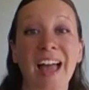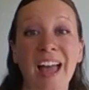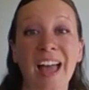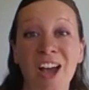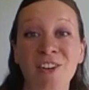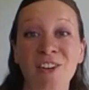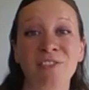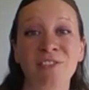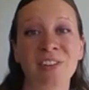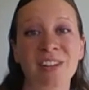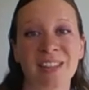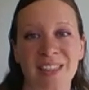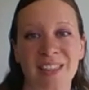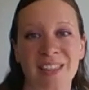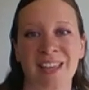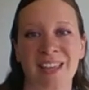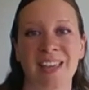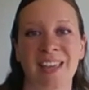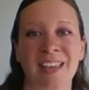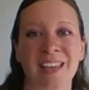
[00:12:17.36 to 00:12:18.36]

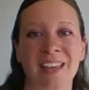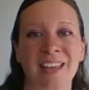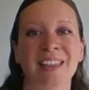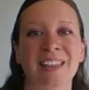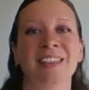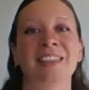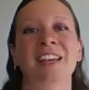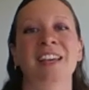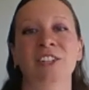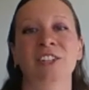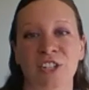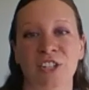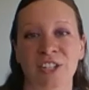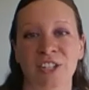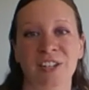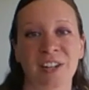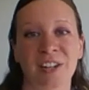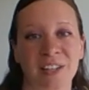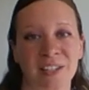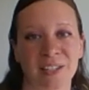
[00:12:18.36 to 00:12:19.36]
everything that
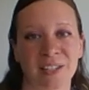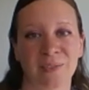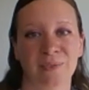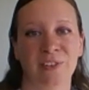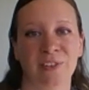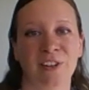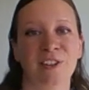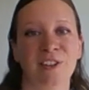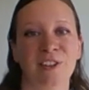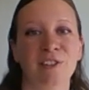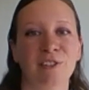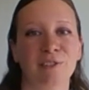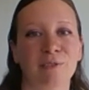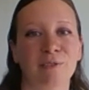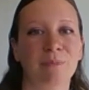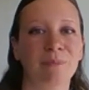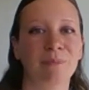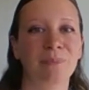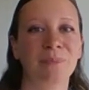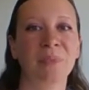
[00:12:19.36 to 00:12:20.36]
she does for you.
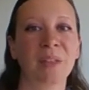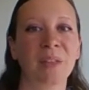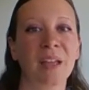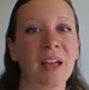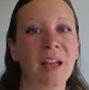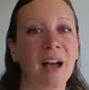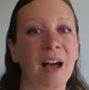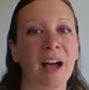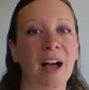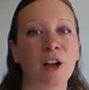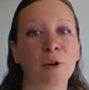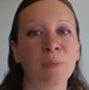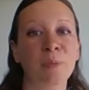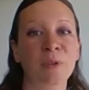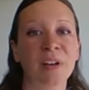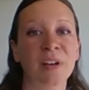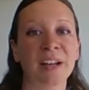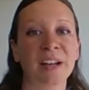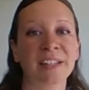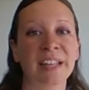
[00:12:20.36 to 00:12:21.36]
I hope
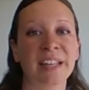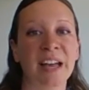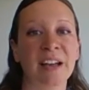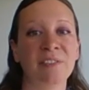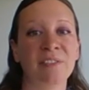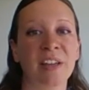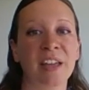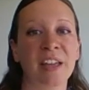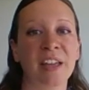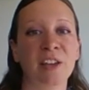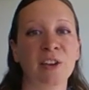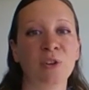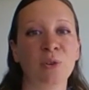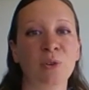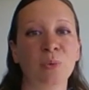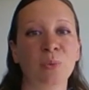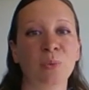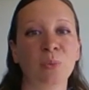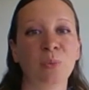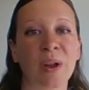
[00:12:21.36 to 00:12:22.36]
you guys have a
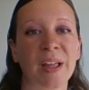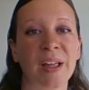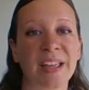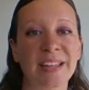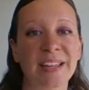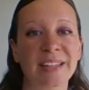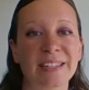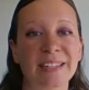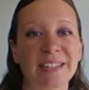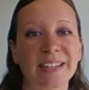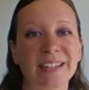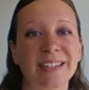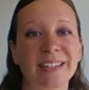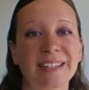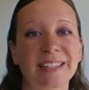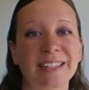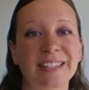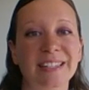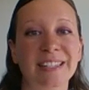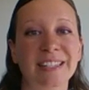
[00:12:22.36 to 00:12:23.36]
great
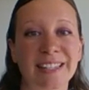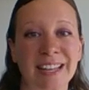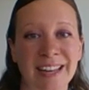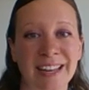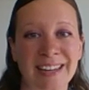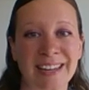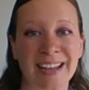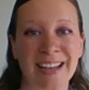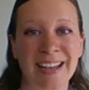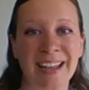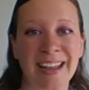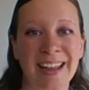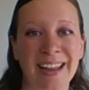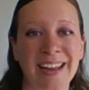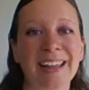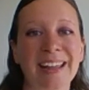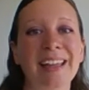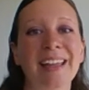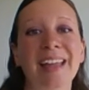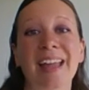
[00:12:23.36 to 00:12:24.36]

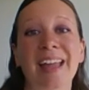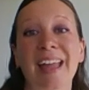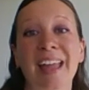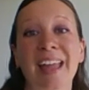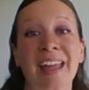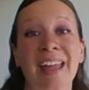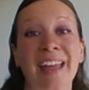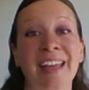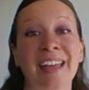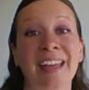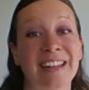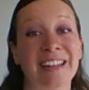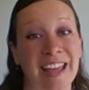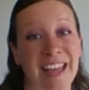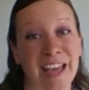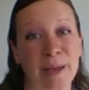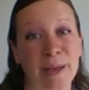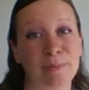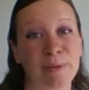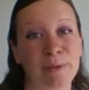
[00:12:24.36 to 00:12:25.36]
Sunday and
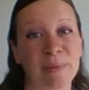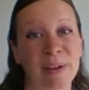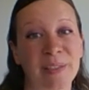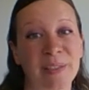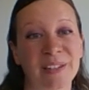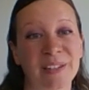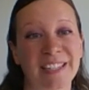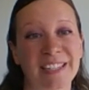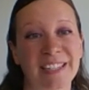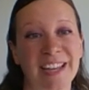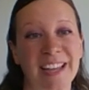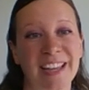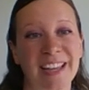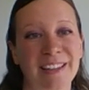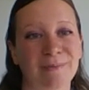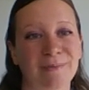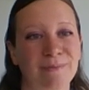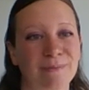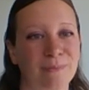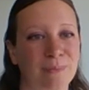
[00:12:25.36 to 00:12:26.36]
happy Mother's Day.